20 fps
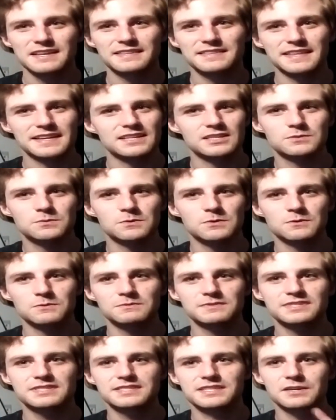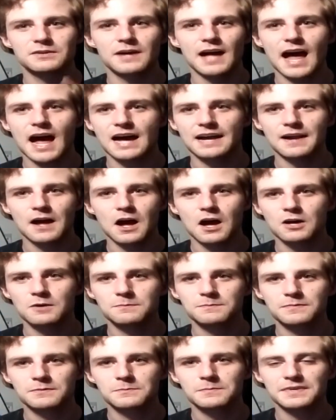things will still add
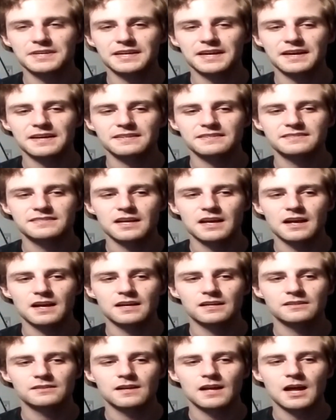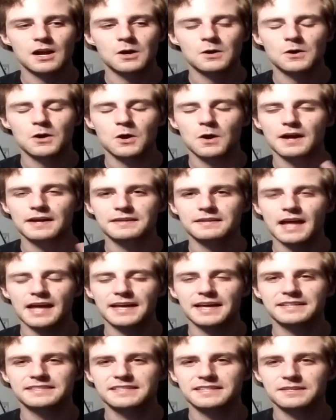up because I don't know, I
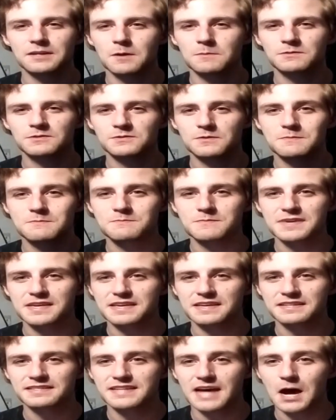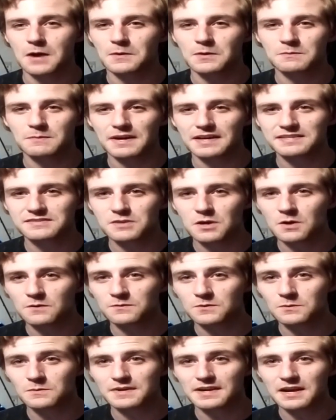guess it comes from me doubting
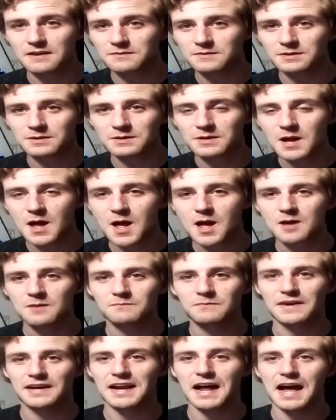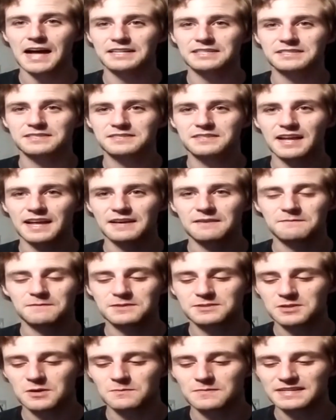myself or whatever, but I just, like,
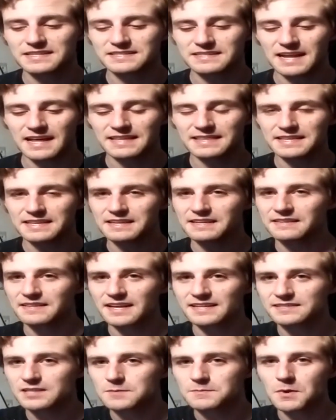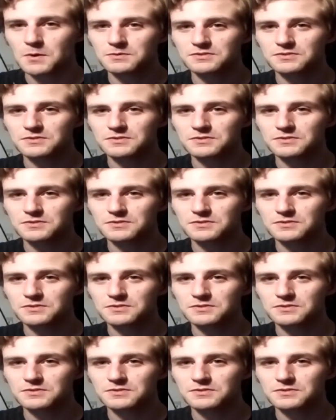for some reason I think unless